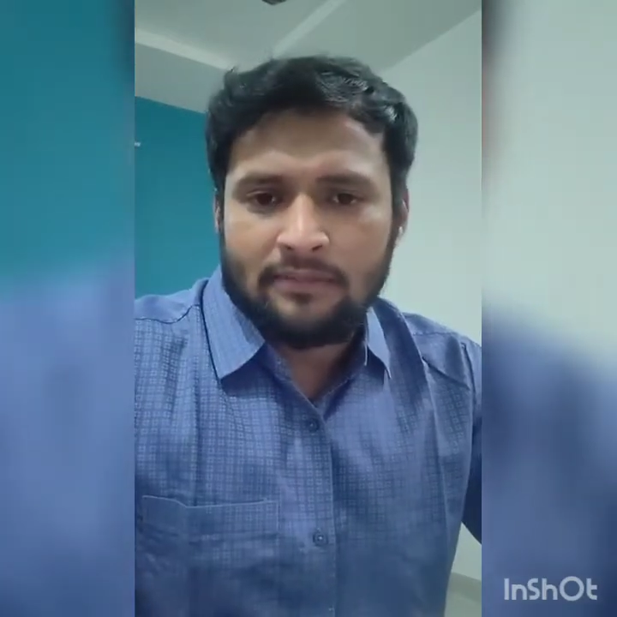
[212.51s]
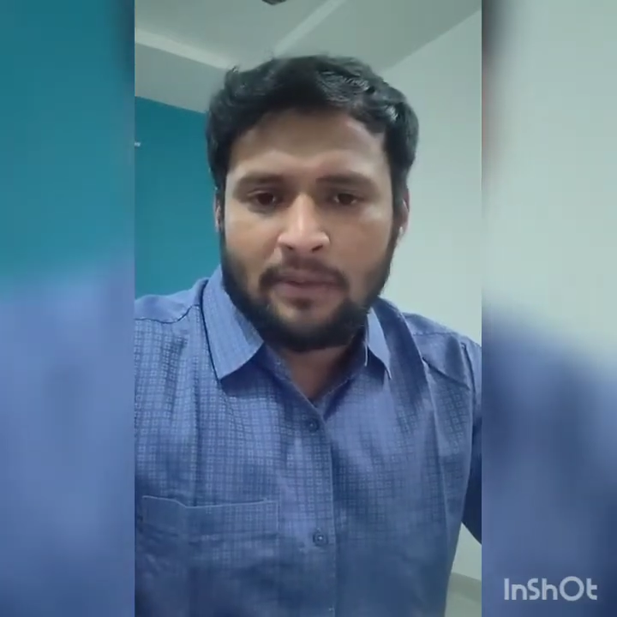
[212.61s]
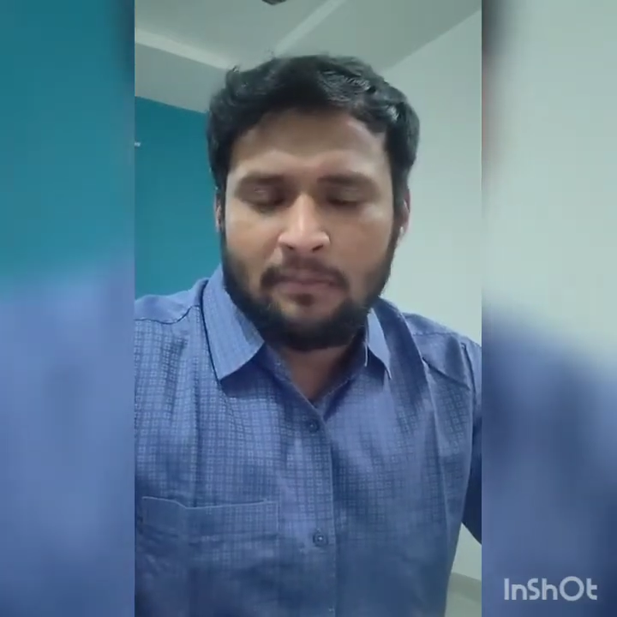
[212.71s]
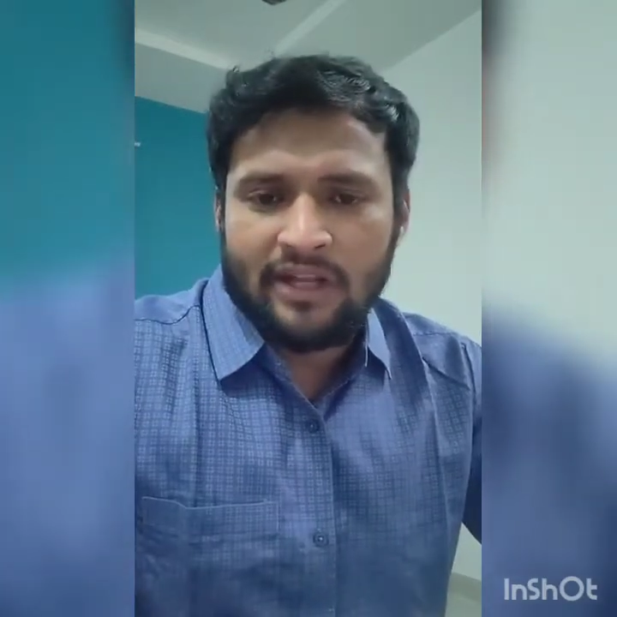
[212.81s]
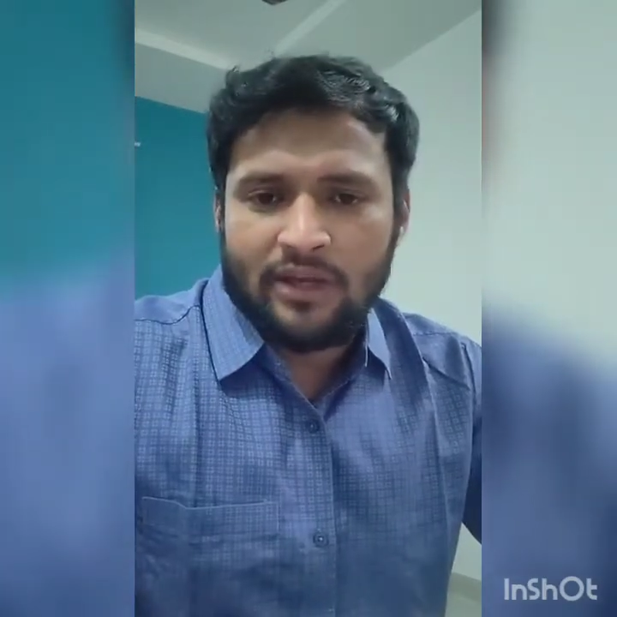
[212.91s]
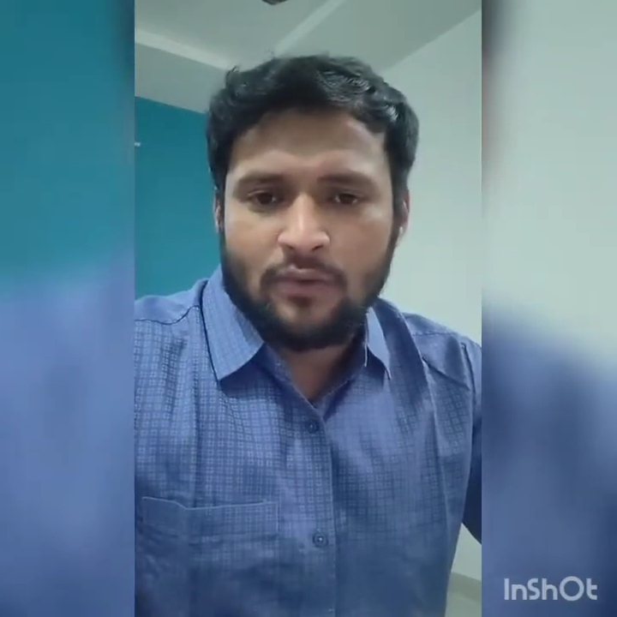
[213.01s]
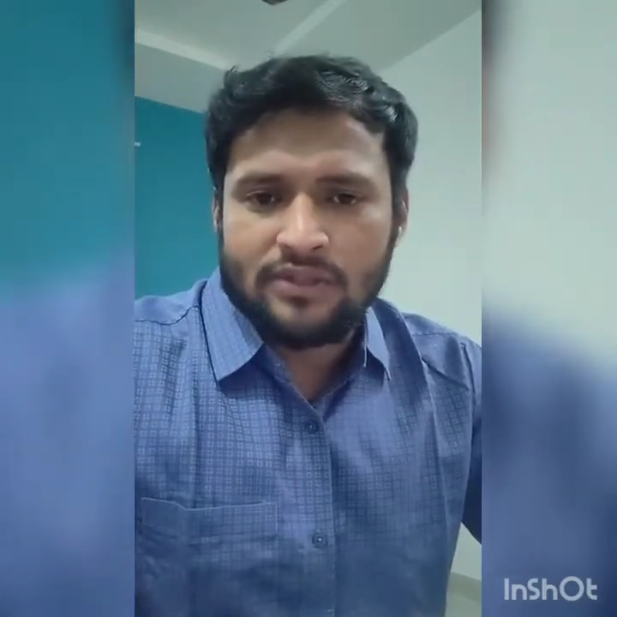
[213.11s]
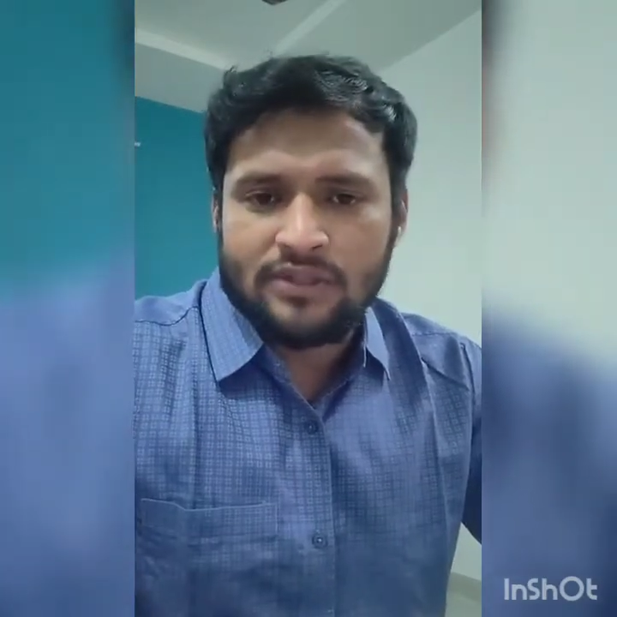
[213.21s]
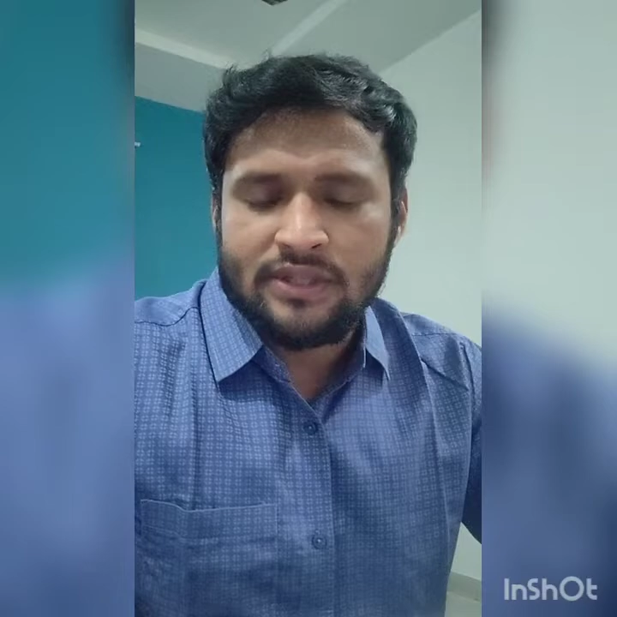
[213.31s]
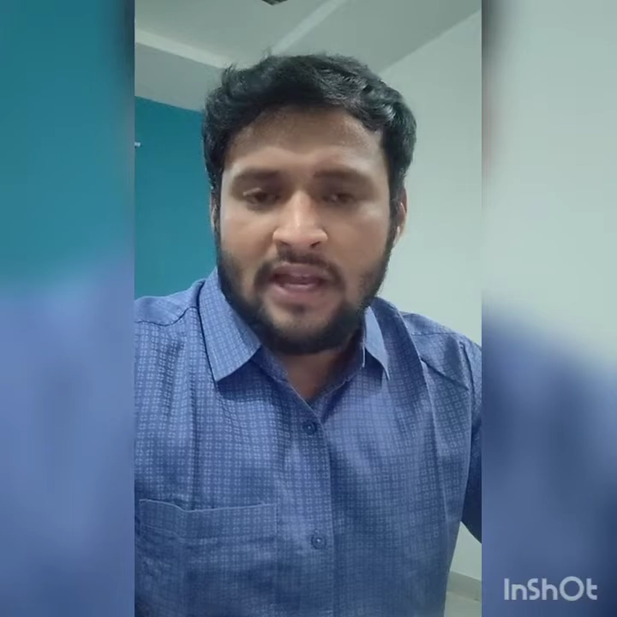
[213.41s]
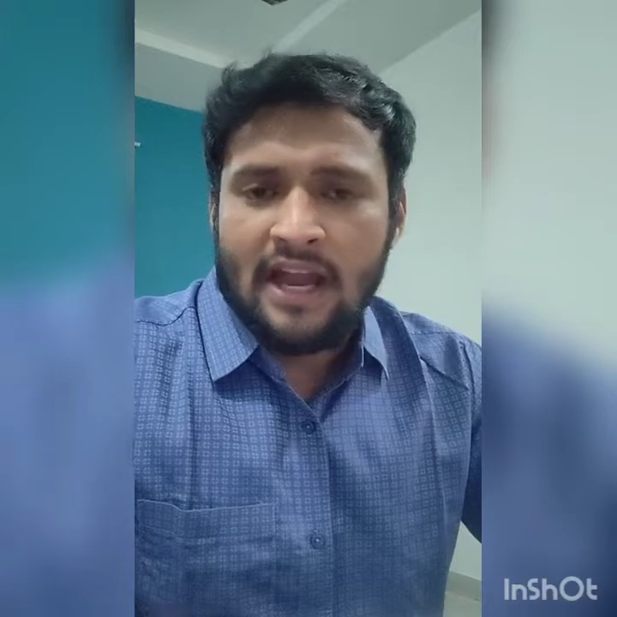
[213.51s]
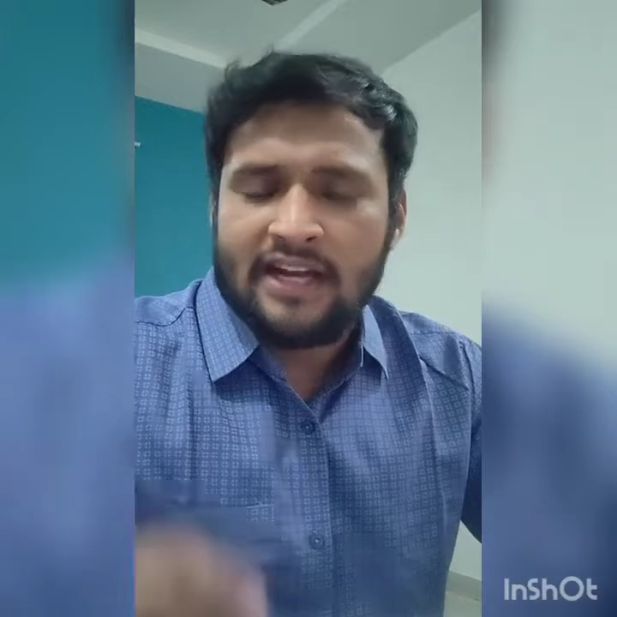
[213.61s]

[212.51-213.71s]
public nuisance.